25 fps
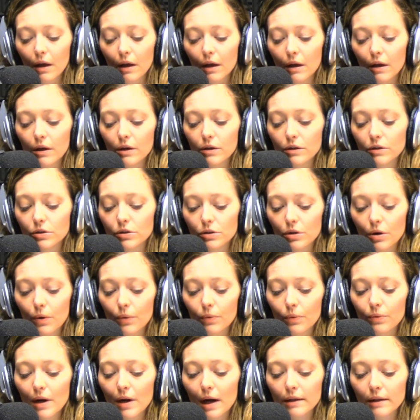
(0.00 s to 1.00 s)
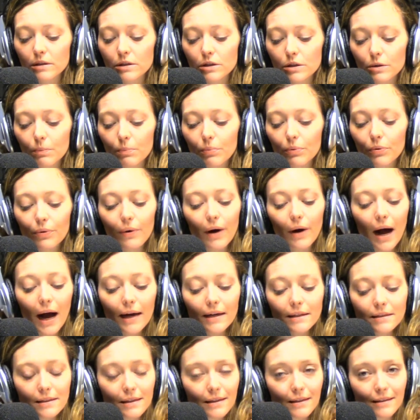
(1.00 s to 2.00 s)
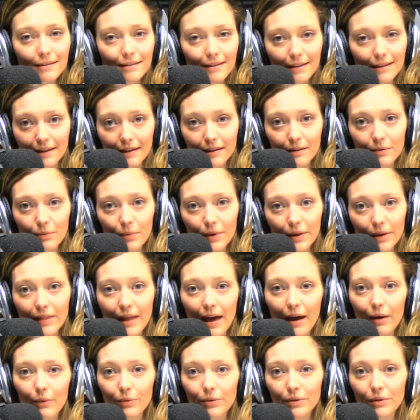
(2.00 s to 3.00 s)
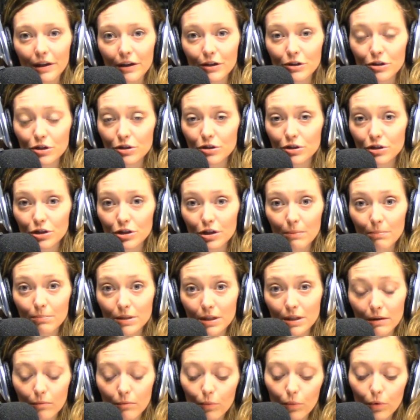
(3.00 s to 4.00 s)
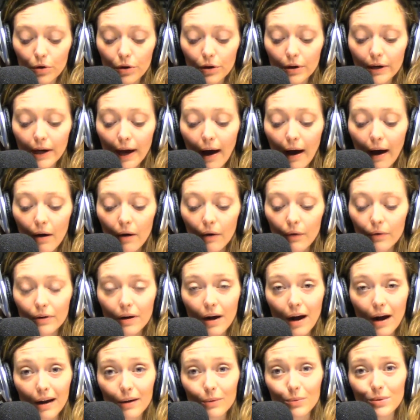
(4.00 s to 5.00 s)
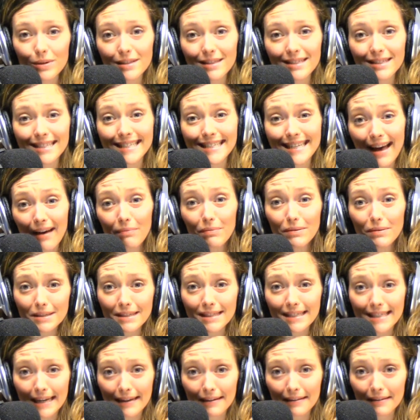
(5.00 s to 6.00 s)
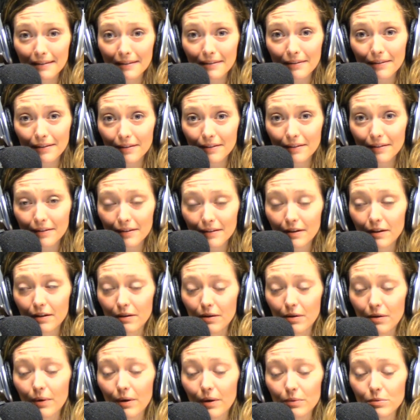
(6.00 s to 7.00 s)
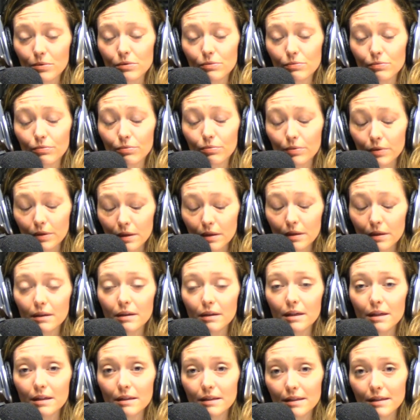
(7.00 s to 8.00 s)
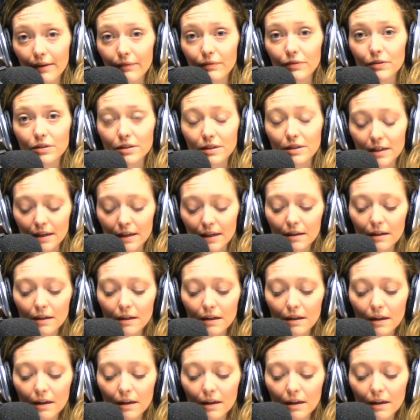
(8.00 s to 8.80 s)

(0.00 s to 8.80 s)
So, not surprisingly, when that relationship didn't work out, I was devastated. I was really devastated,